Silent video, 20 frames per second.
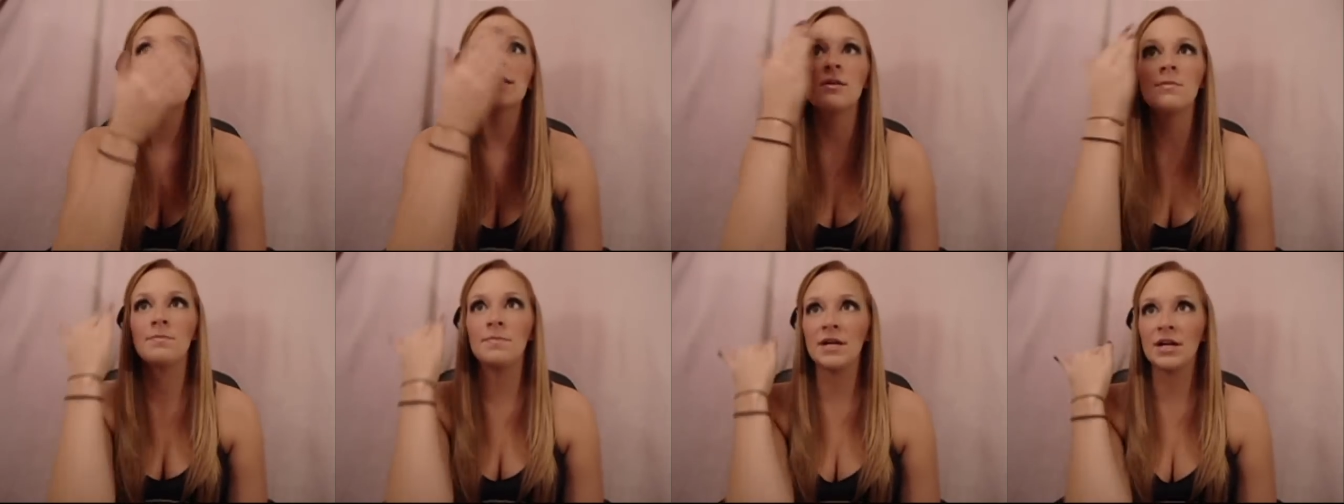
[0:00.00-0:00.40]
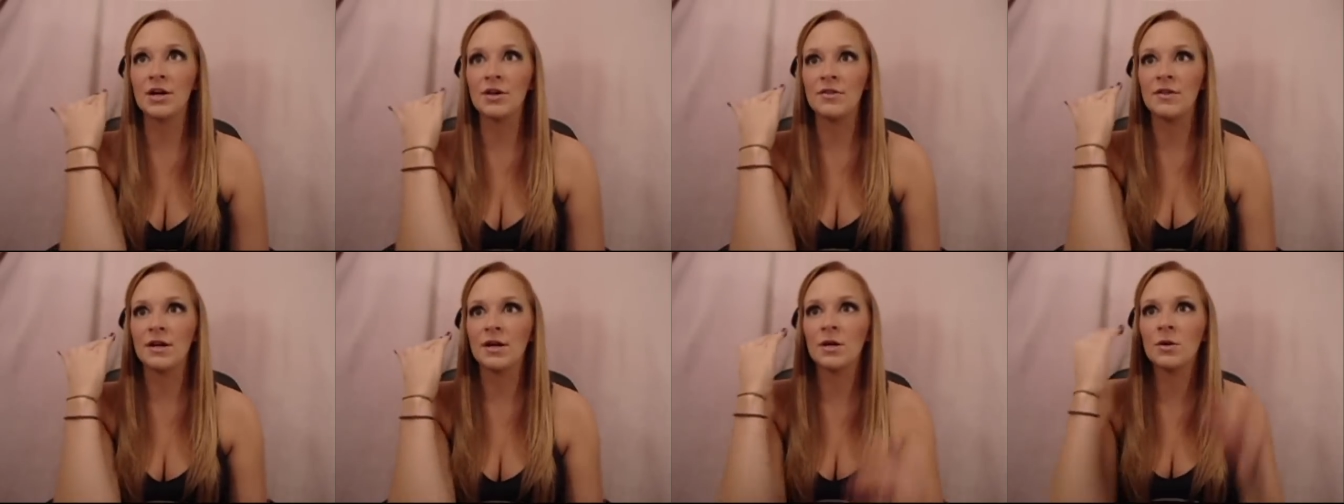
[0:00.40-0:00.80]
some
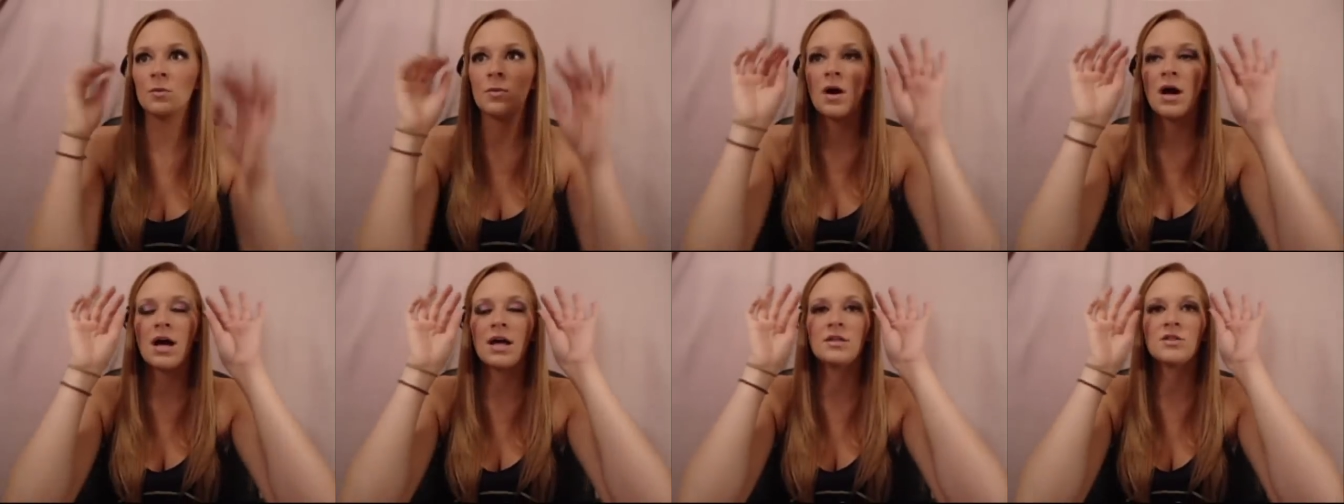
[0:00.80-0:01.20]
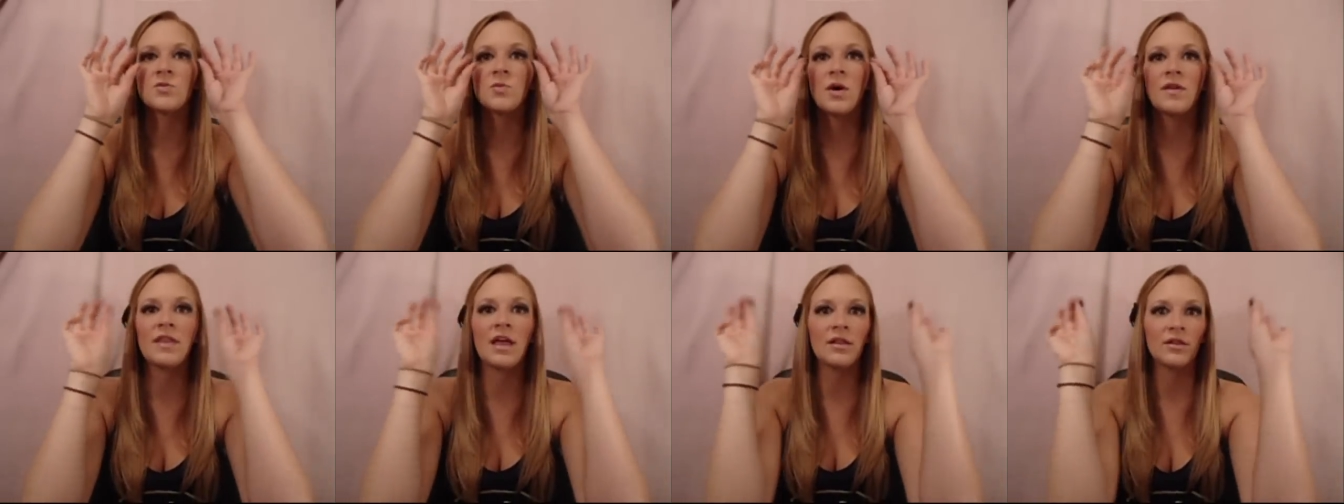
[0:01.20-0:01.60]
bigger, thicker ones,
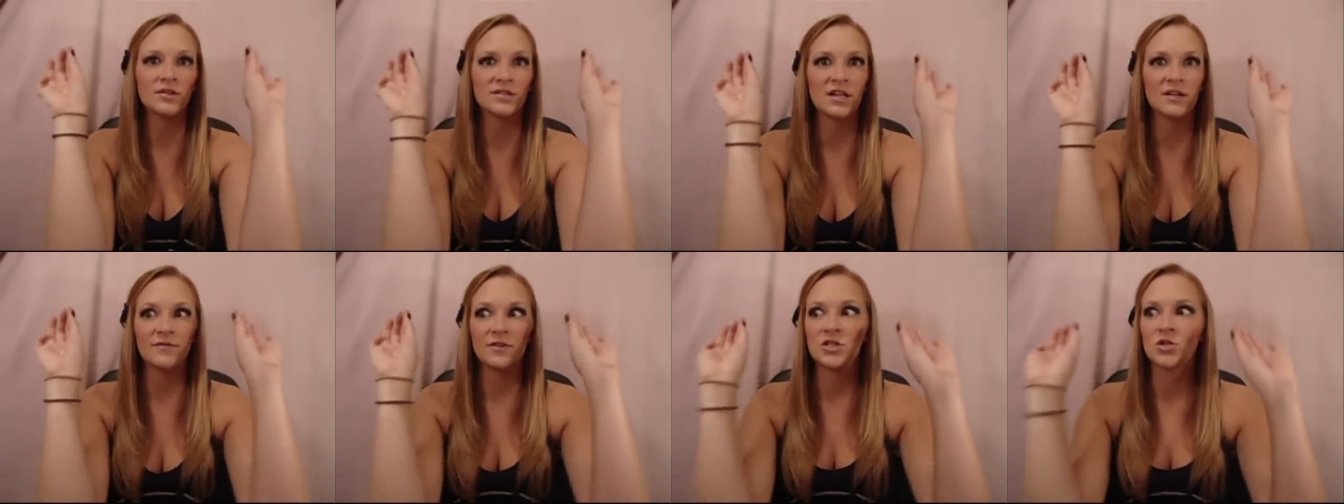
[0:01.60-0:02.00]
one that looks like